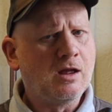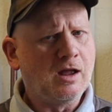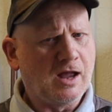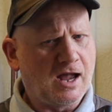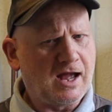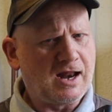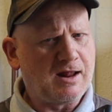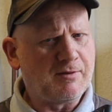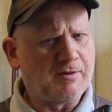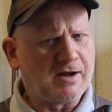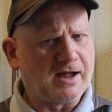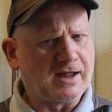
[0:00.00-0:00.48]

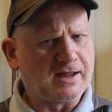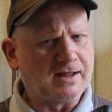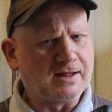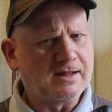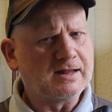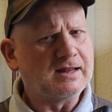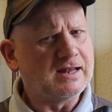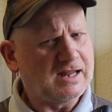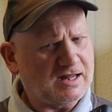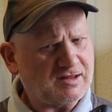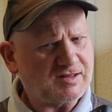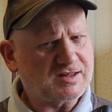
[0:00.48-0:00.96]
Anyway,
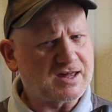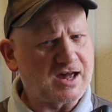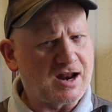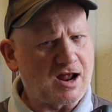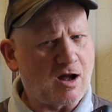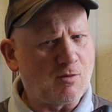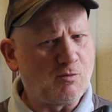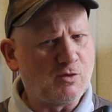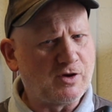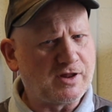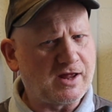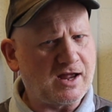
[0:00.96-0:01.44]
let's get
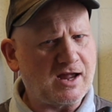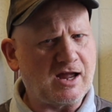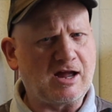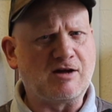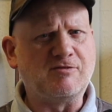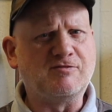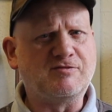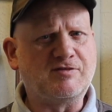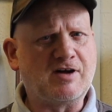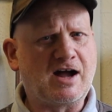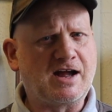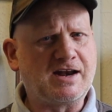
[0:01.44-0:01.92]
on with it
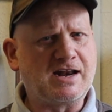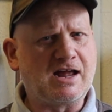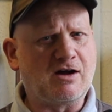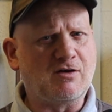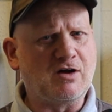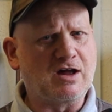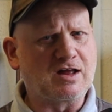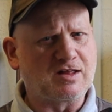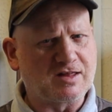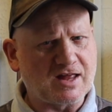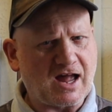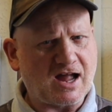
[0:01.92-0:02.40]
and find
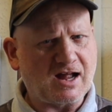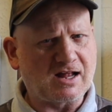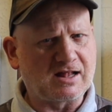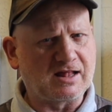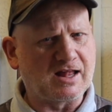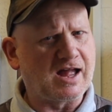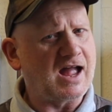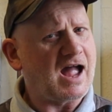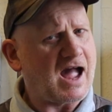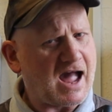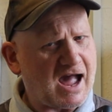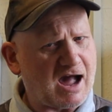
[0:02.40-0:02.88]
out
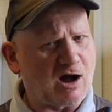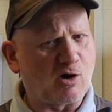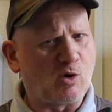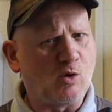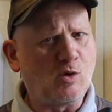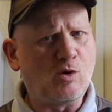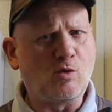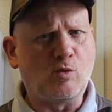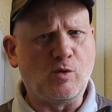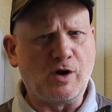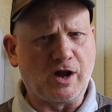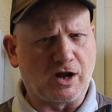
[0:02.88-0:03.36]
exactly
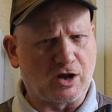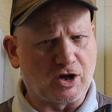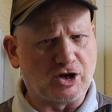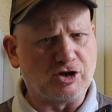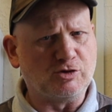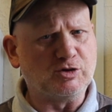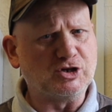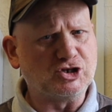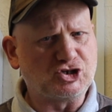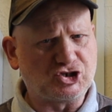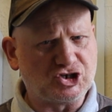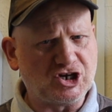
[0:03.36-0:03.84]
how we're
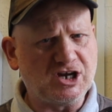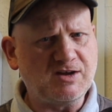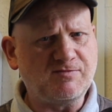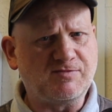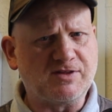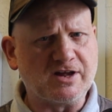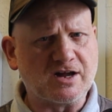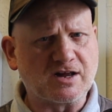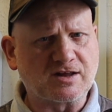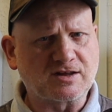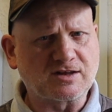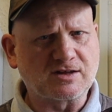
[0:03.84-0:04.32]
going to
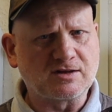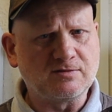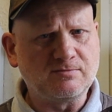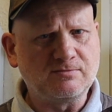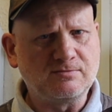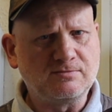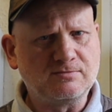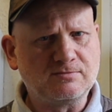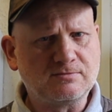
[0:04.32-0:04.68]
achieve this.